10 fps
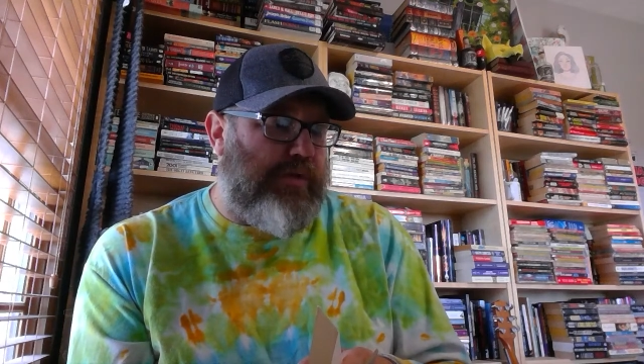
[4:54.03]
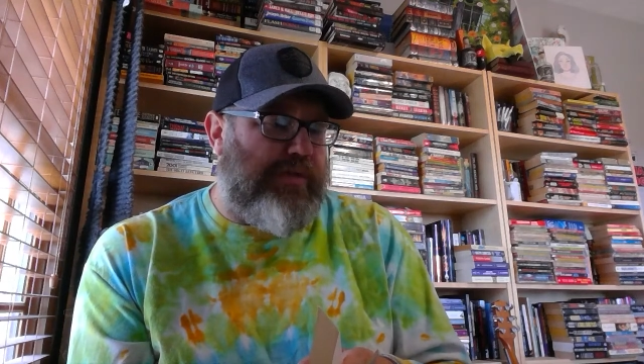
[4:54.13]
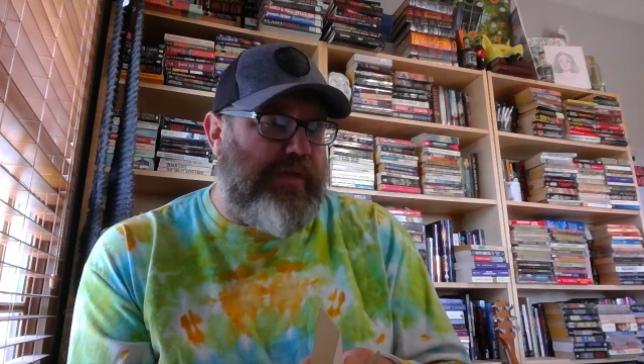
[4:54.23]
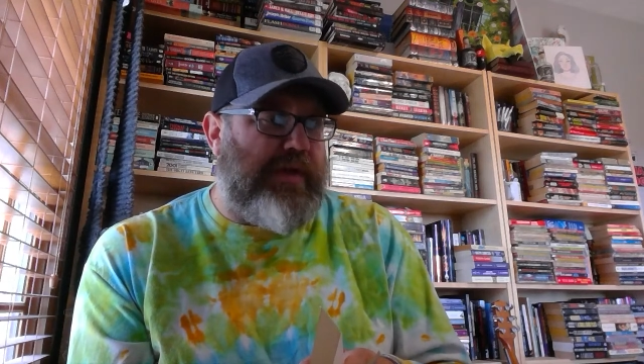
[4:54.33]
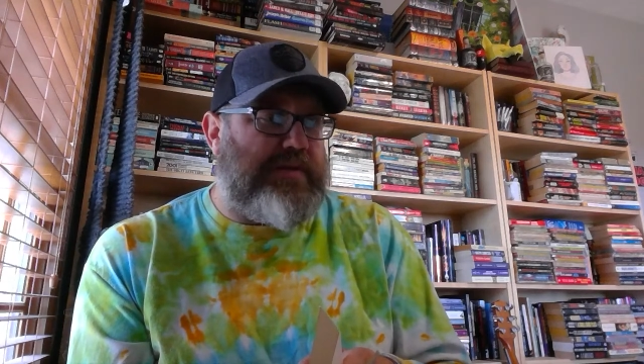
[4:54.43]

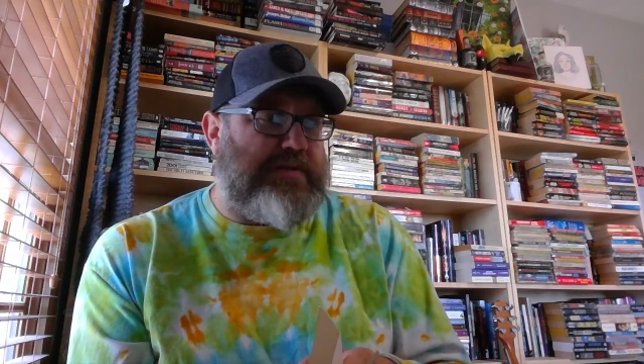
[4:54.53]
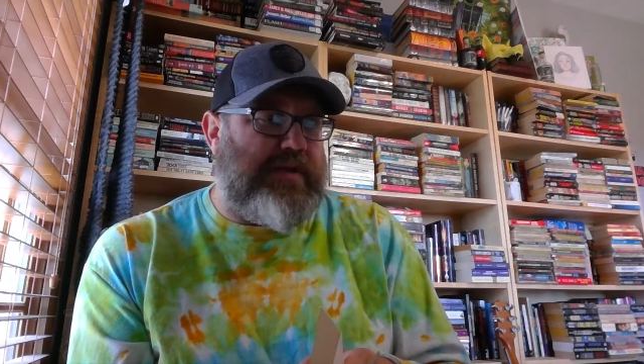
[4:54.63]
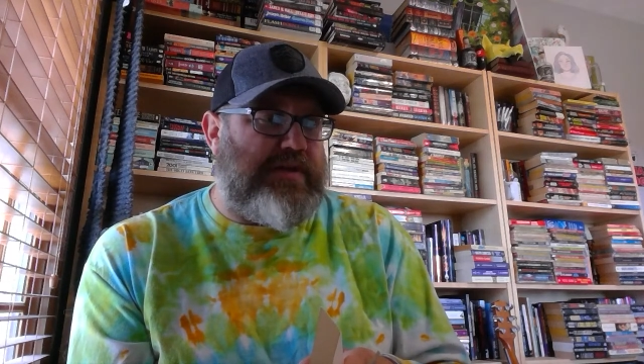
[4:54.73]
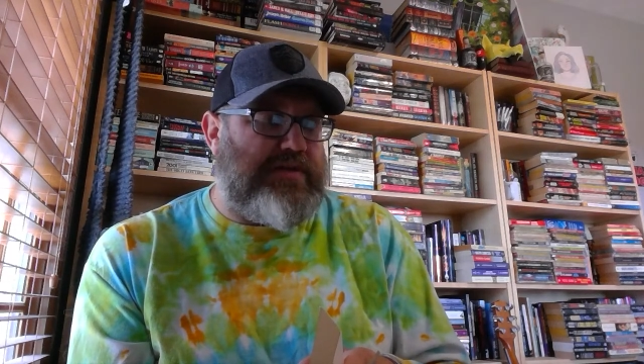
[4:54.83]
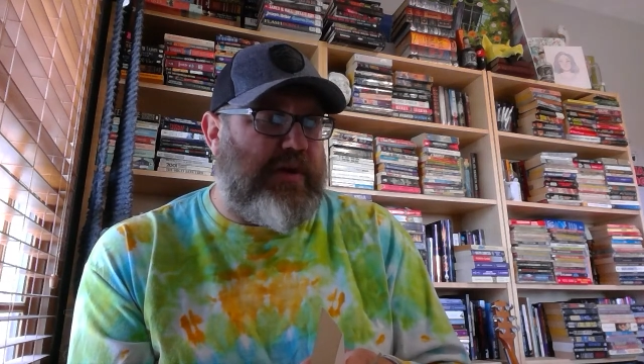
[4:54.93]
things
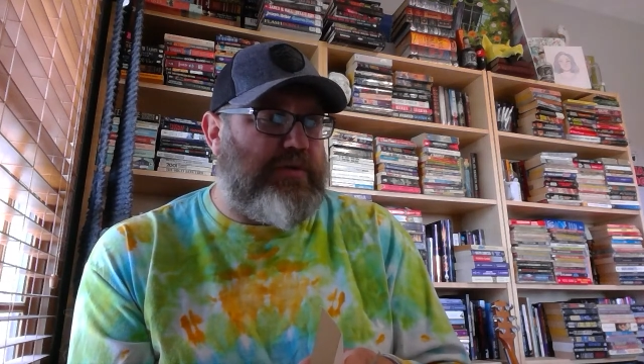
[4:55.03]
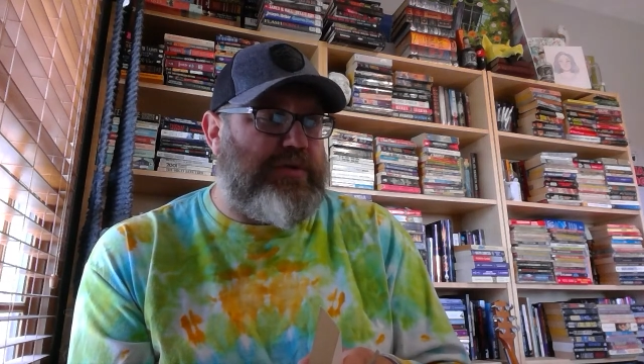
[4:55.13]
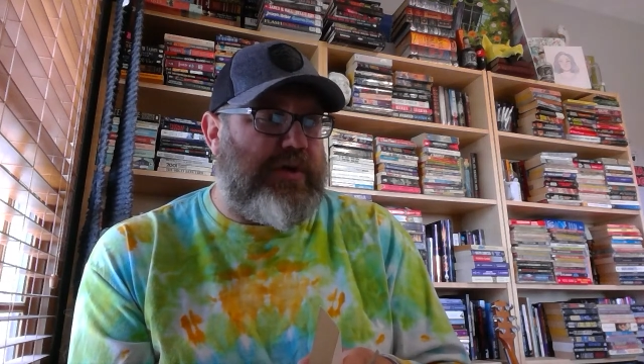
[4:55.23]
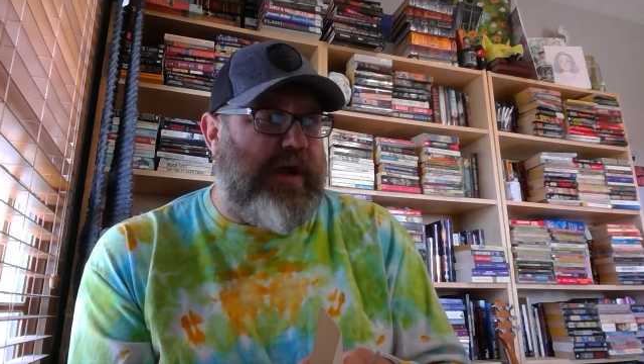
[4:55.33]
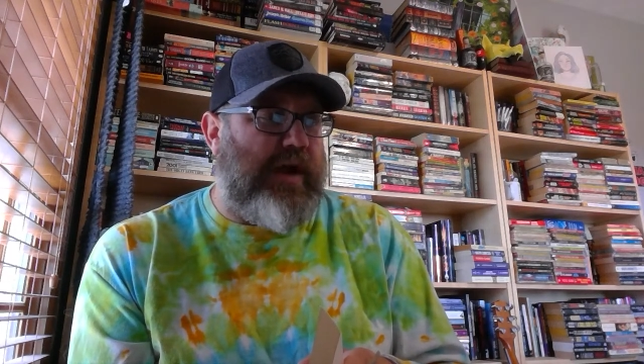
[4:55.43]
that a
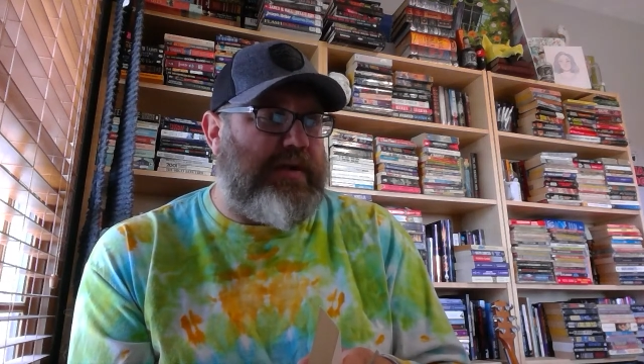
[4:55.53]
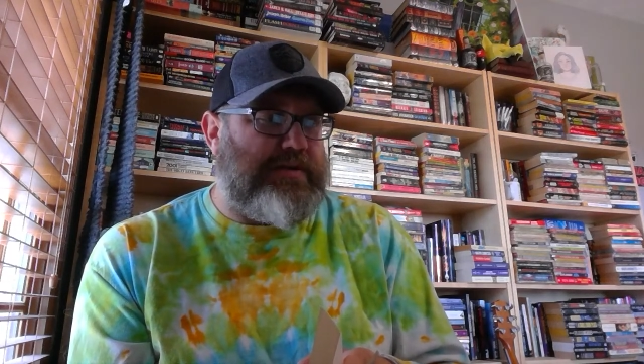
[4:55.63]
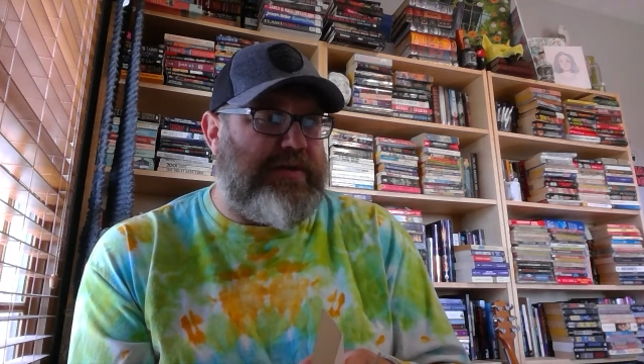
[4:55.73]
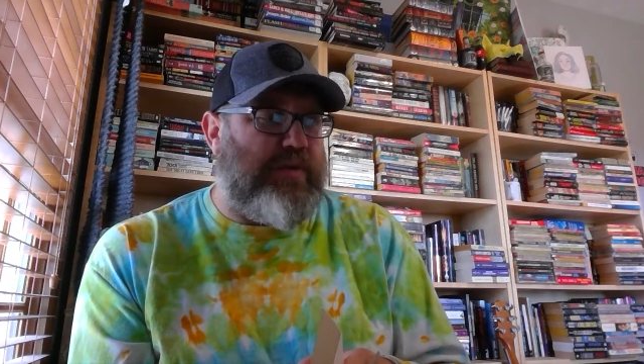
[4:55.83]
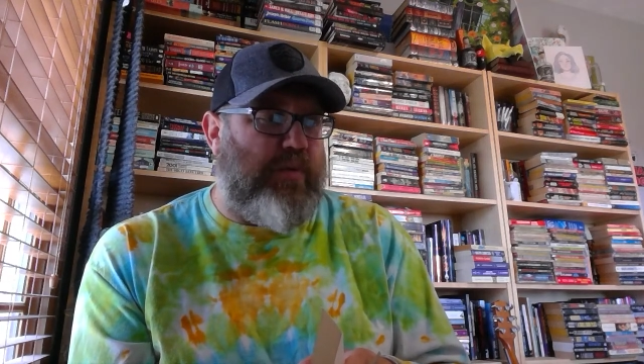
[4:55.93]
soldier
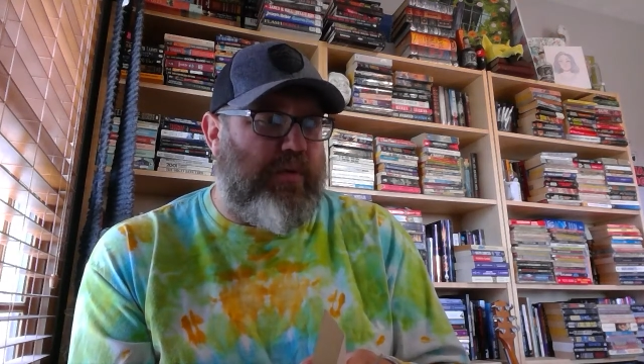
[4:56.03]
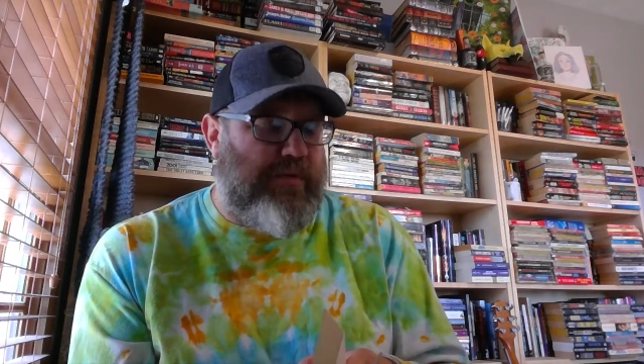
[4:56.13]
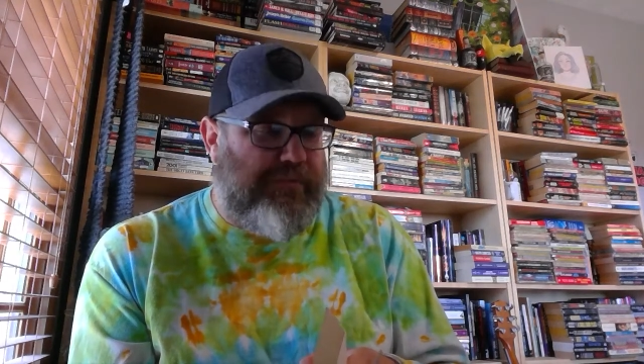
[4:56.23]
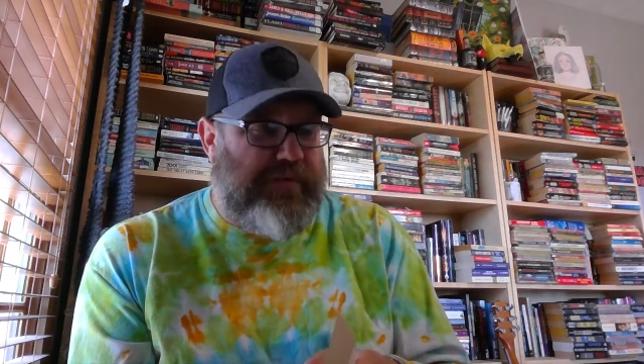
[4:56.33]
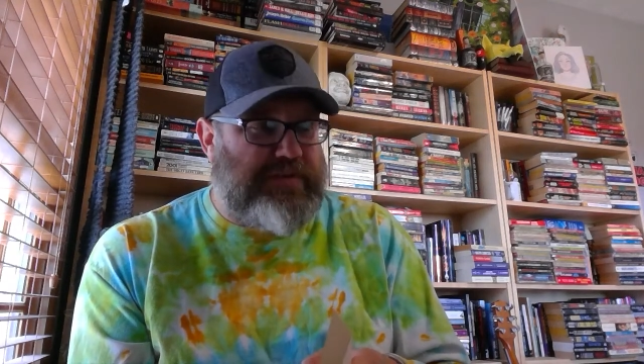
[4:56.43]
carries into war,
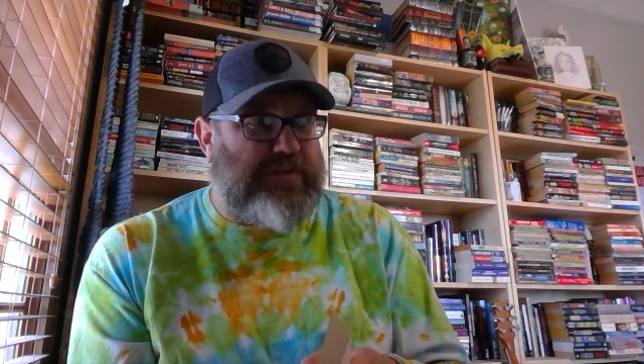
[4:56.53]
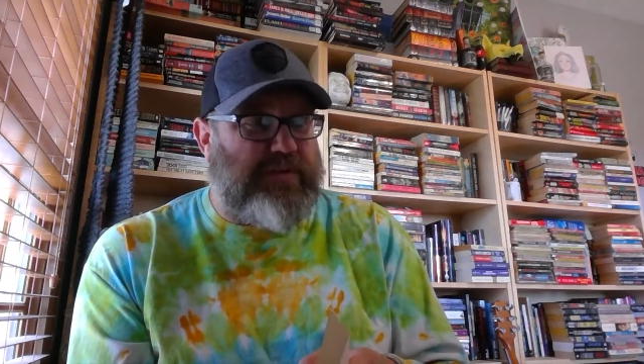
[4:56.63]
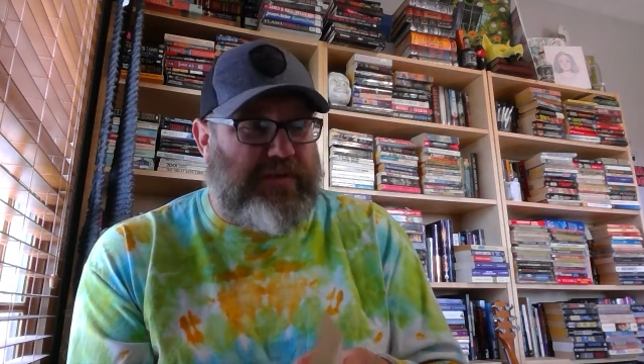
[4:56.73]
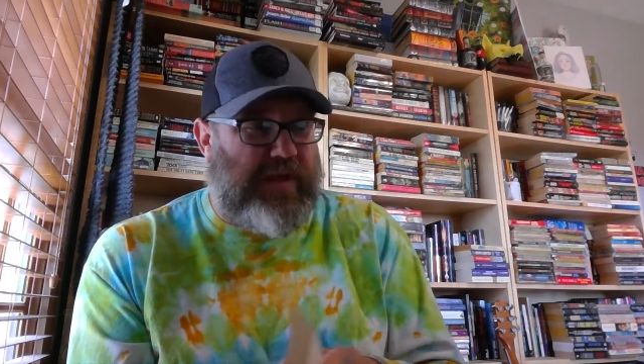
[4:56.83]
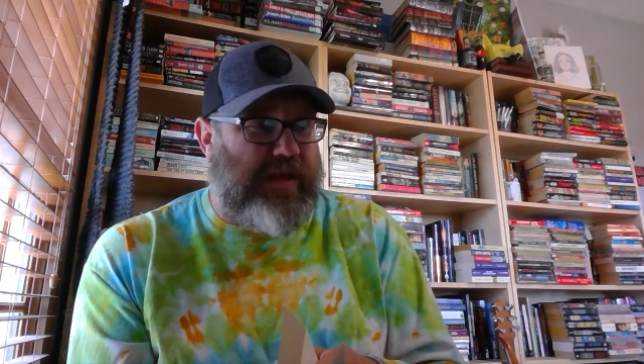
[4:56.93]
the
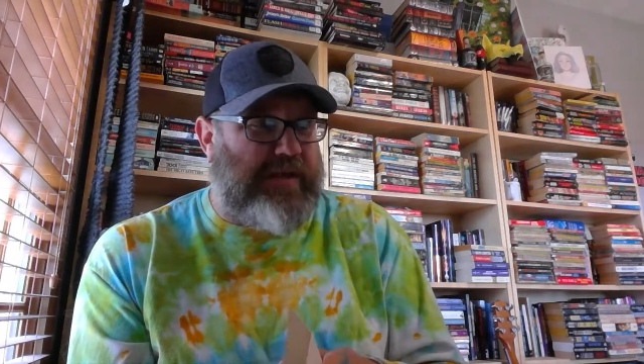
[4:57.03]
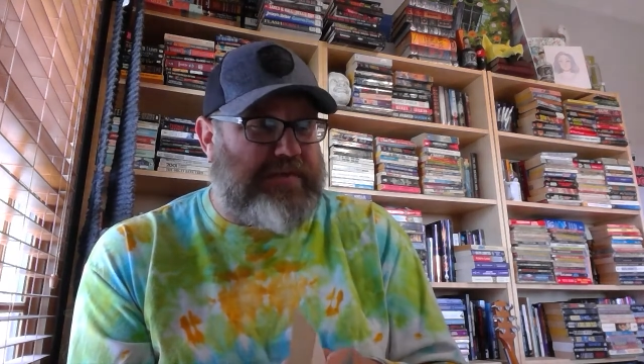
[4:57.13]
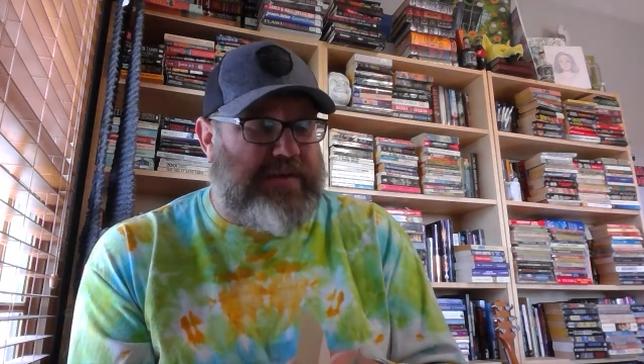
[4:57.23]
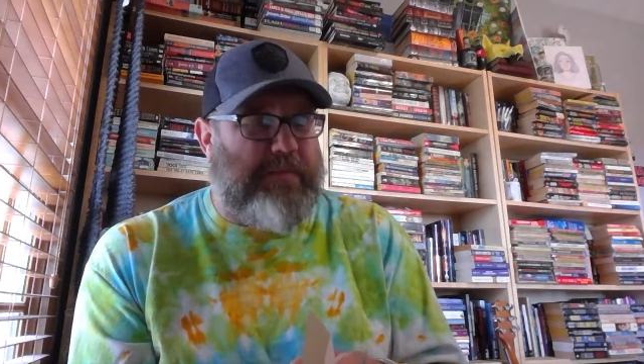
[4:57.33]
physical things.